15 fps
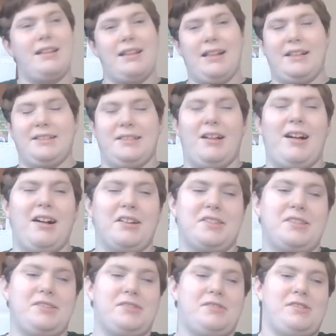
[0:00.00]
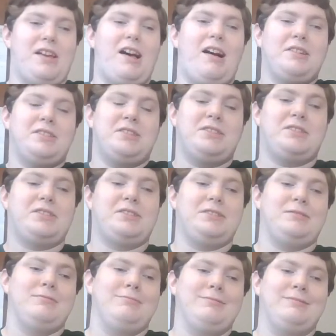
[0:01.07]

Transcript: And Hawk's just like,